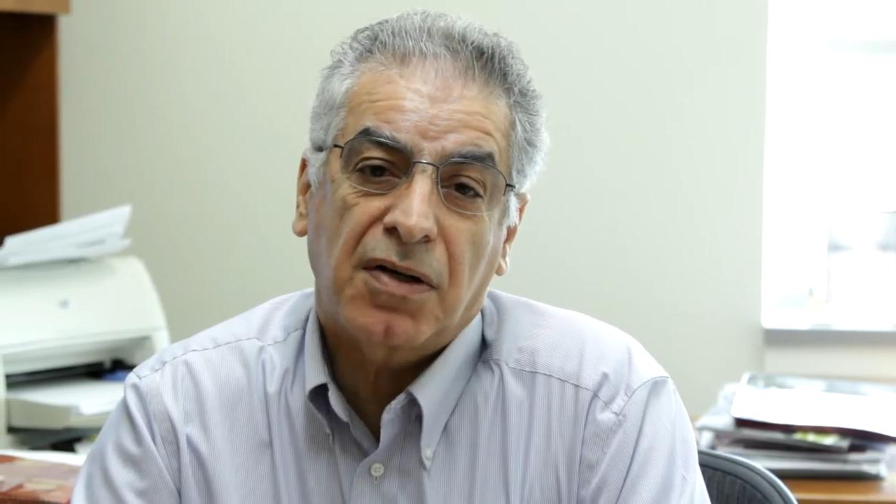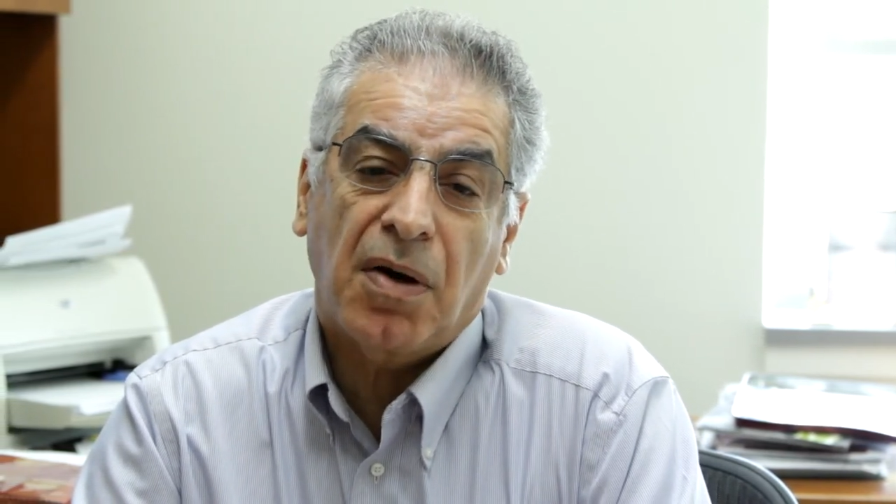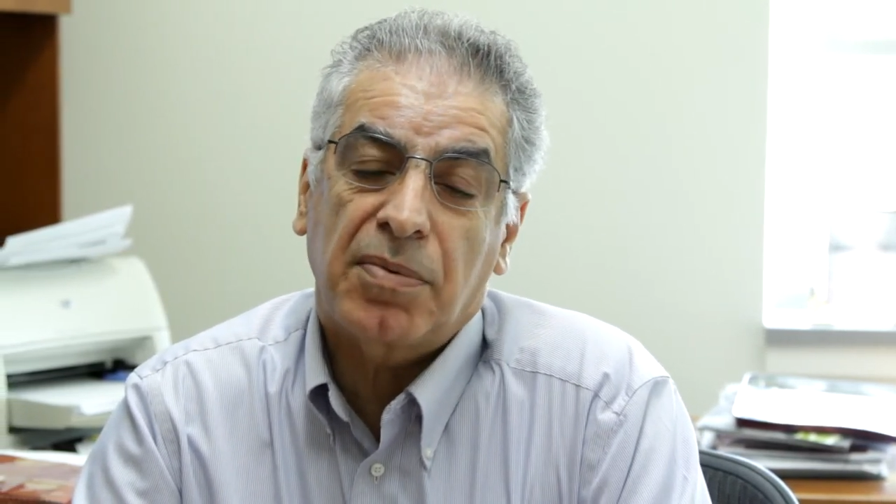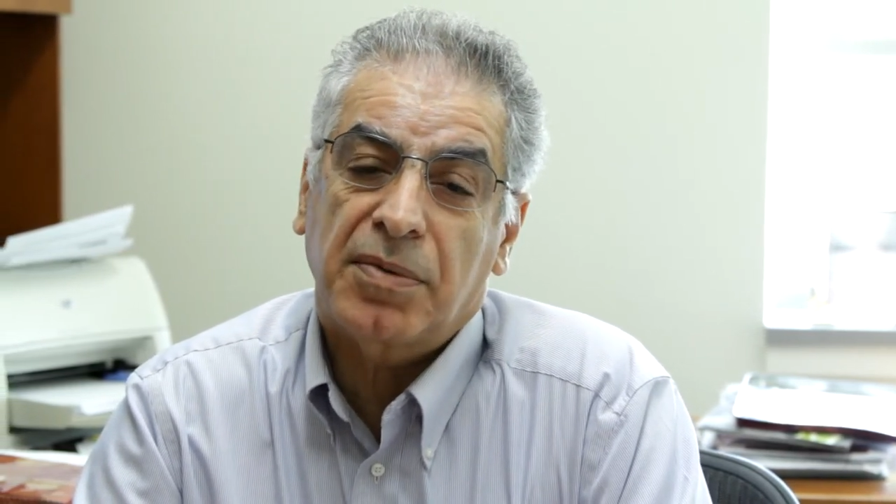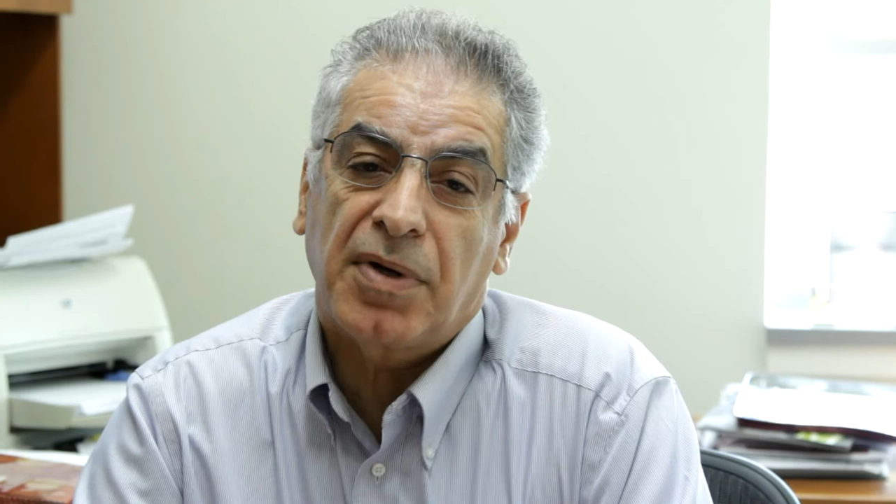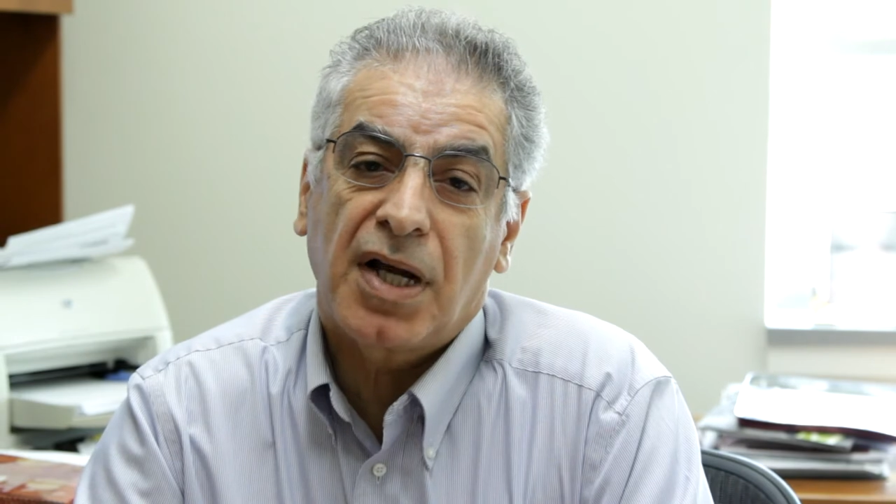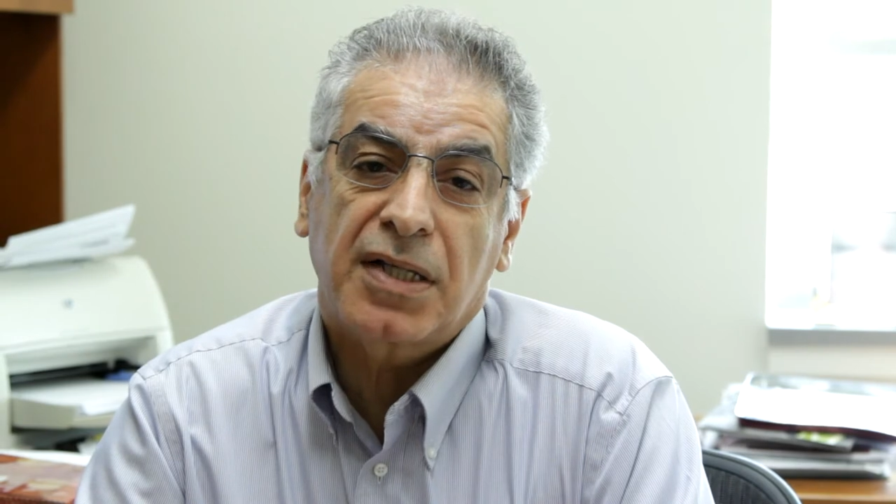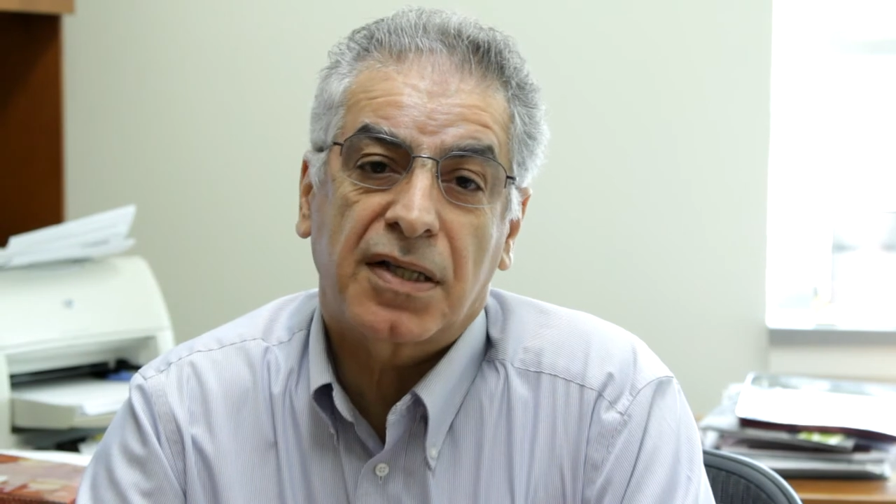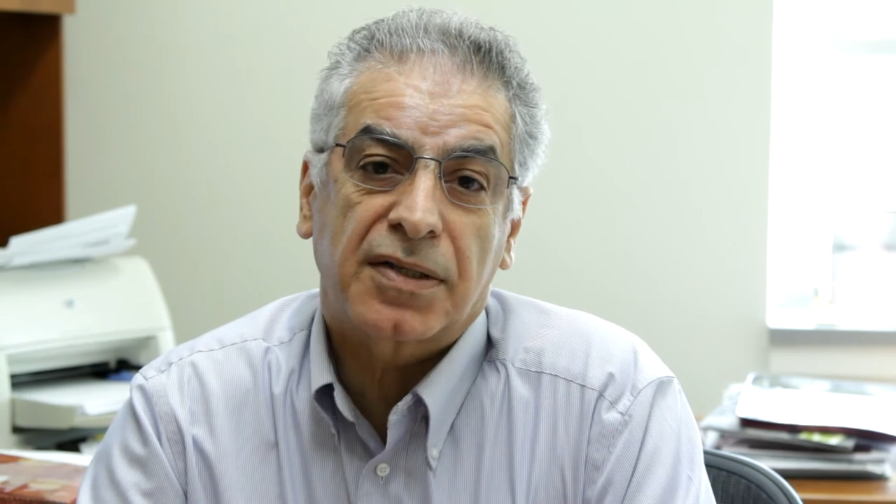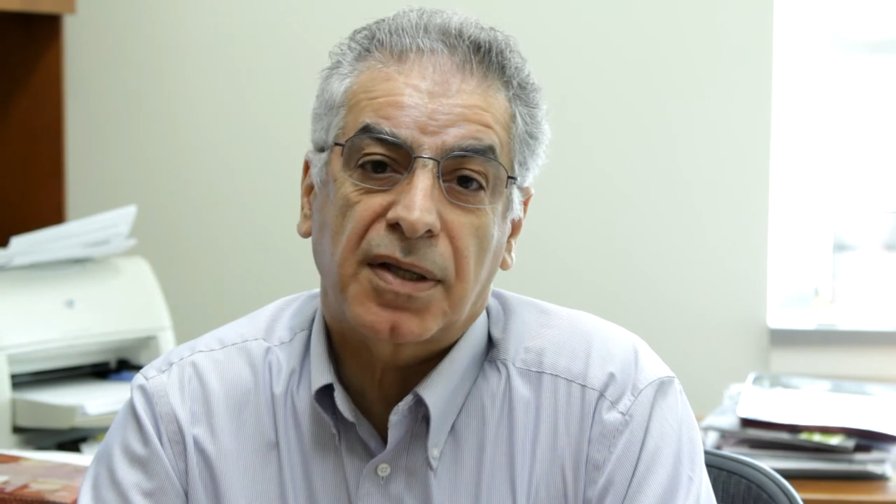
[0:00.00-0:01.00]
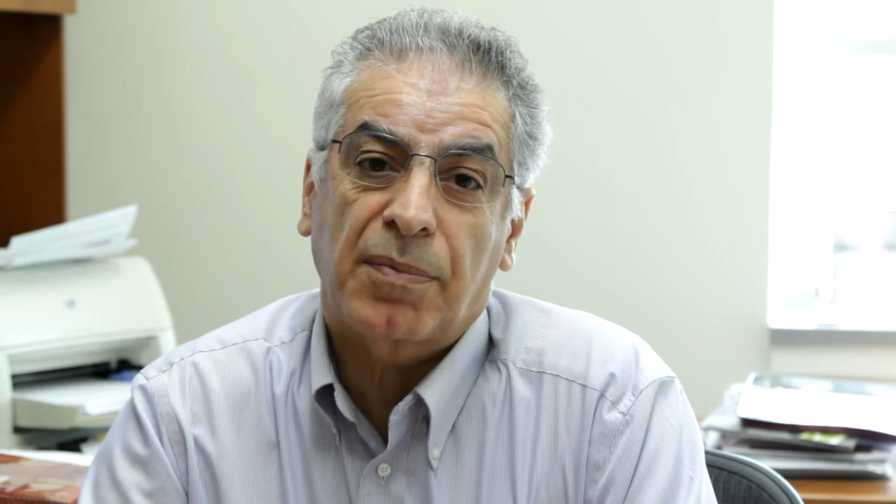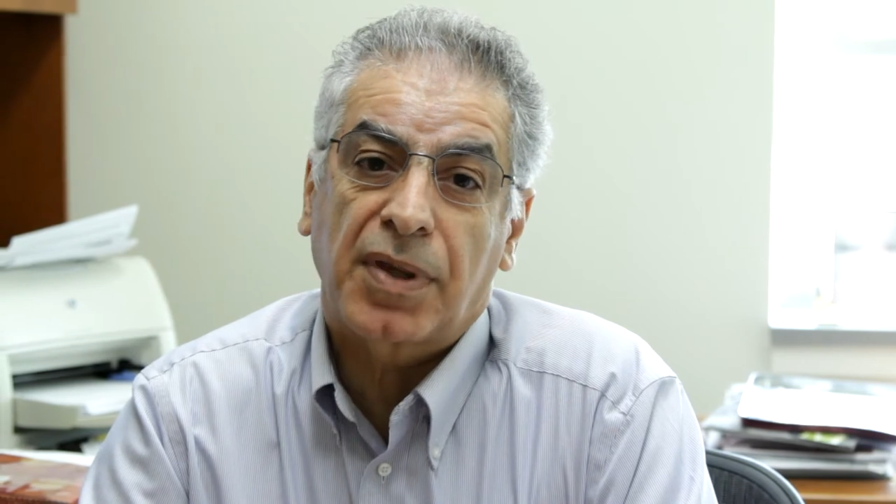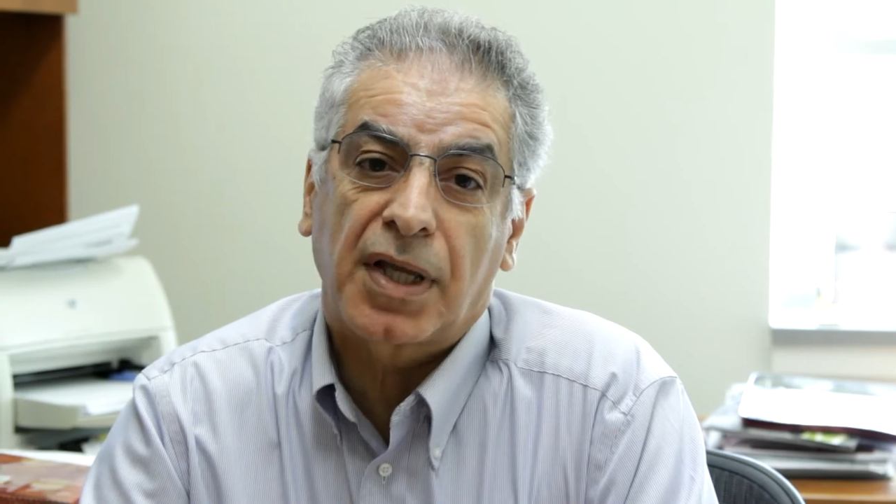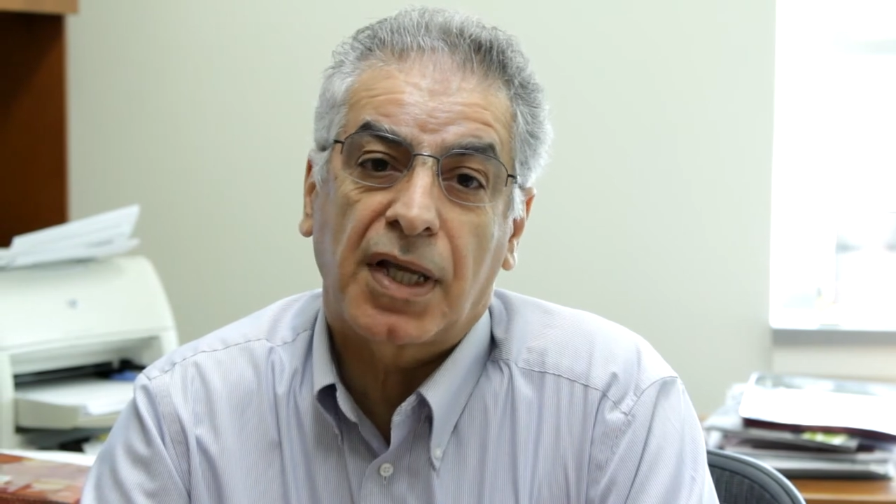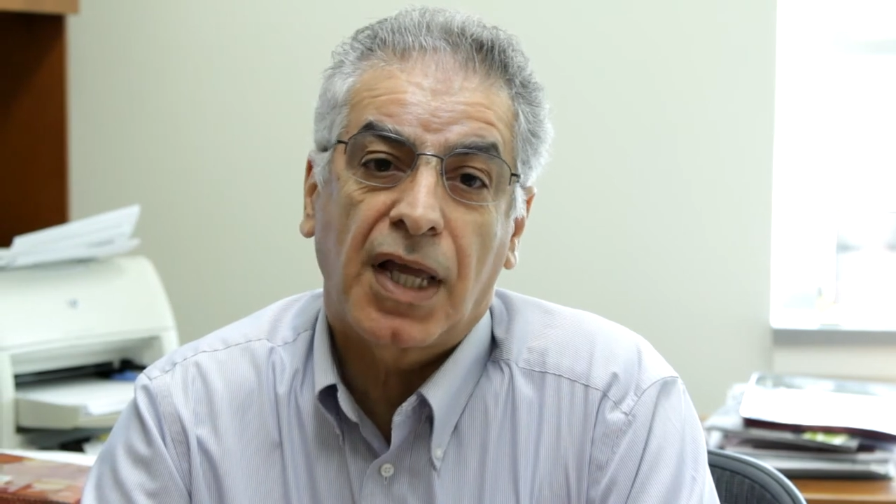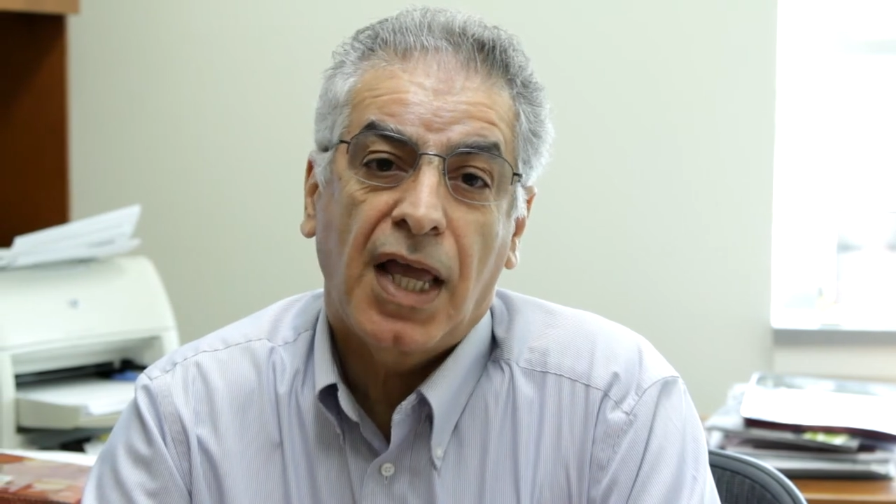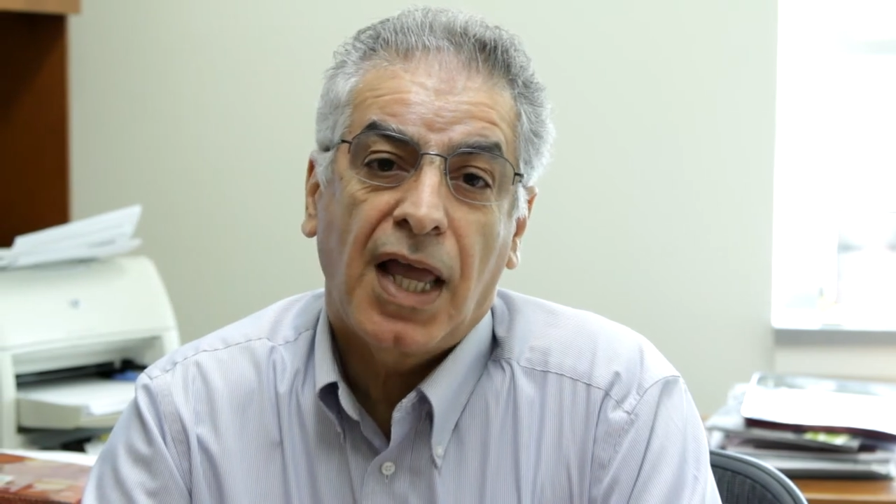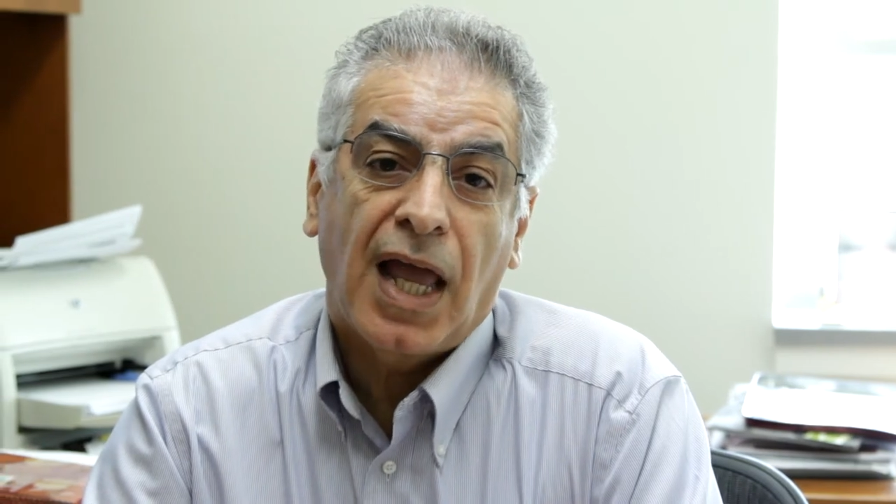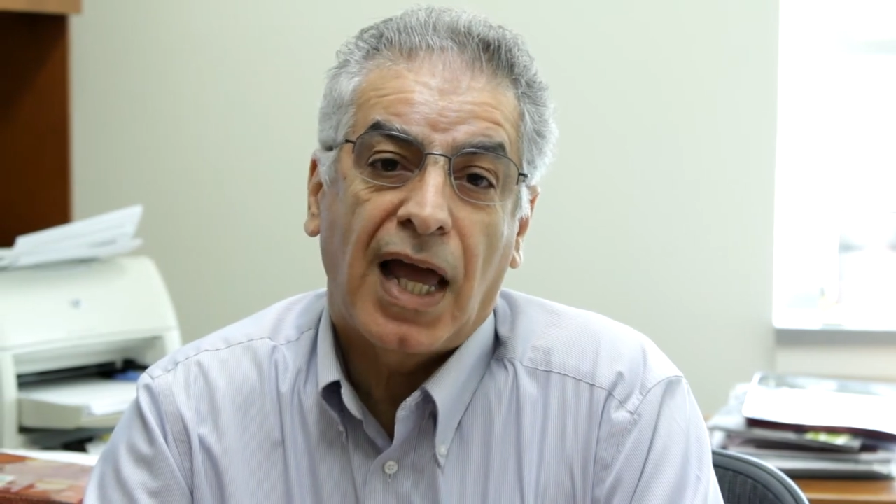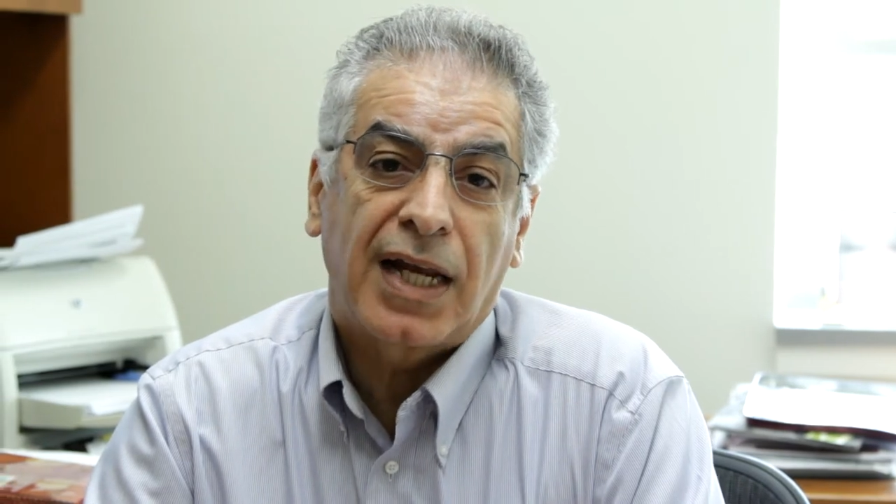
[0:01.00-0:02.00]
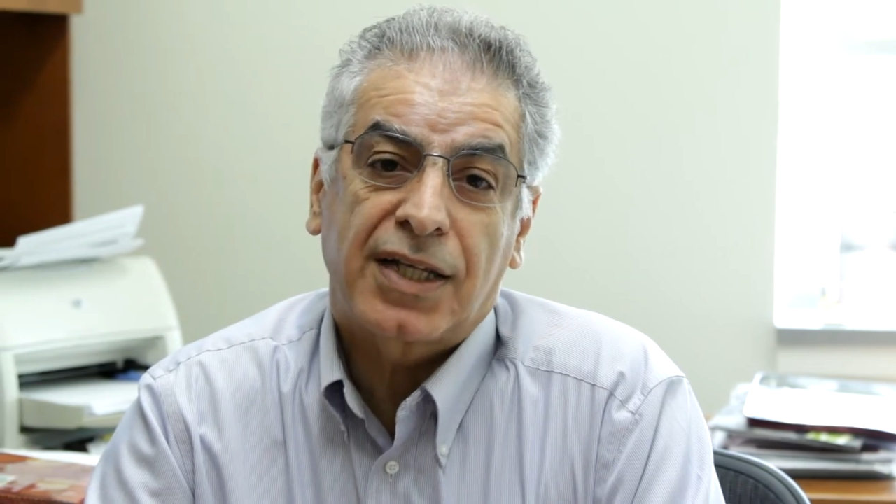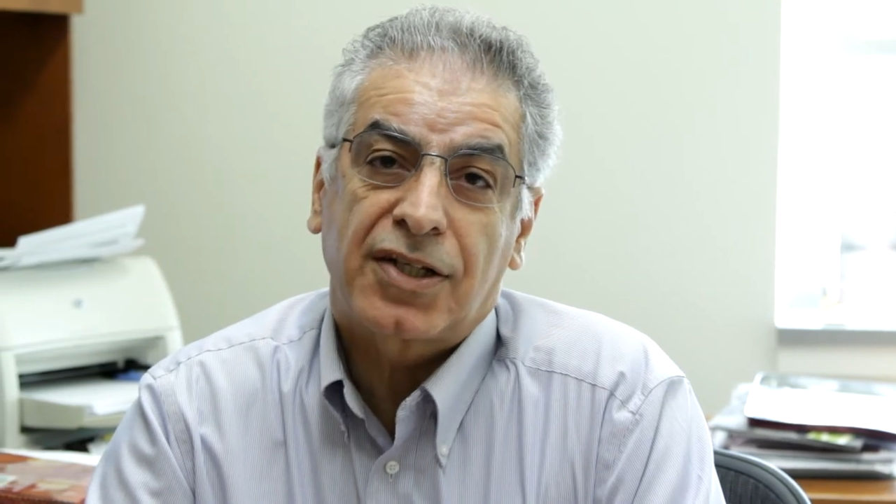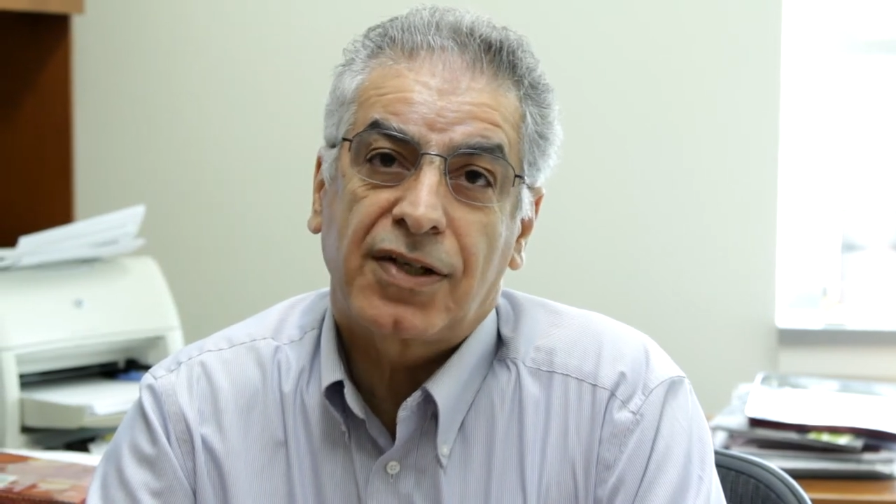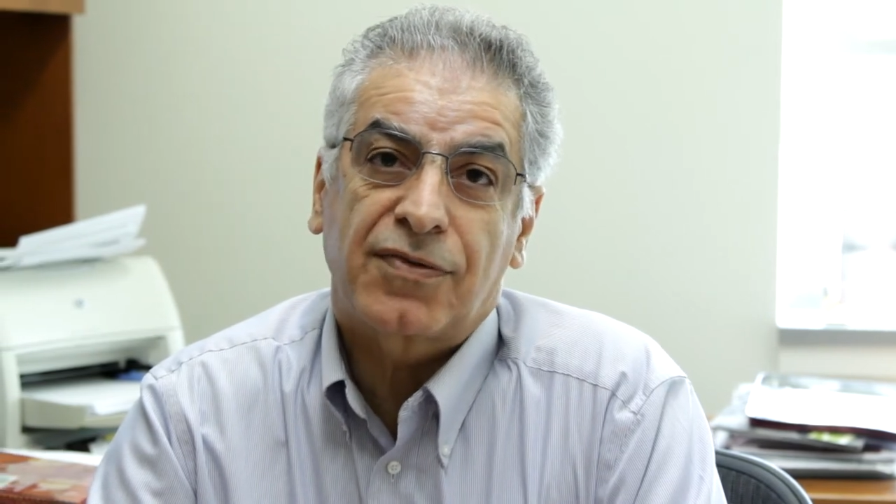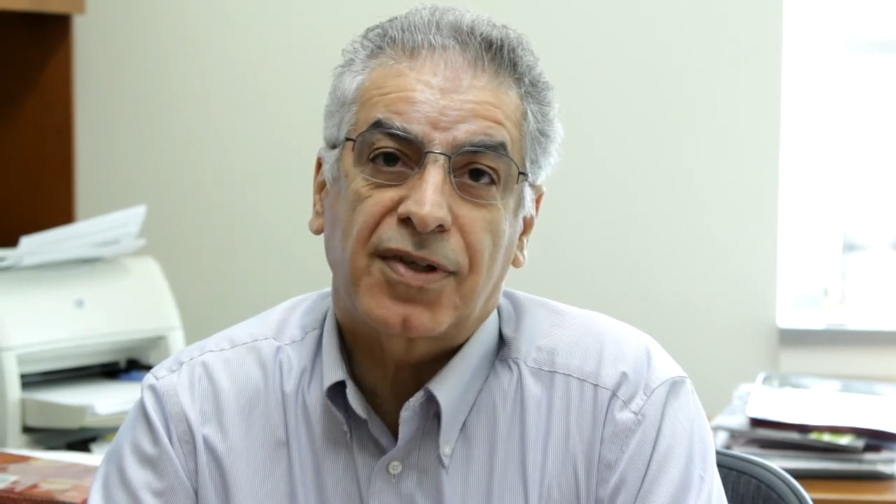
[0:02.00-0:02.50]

compromise on something and achieve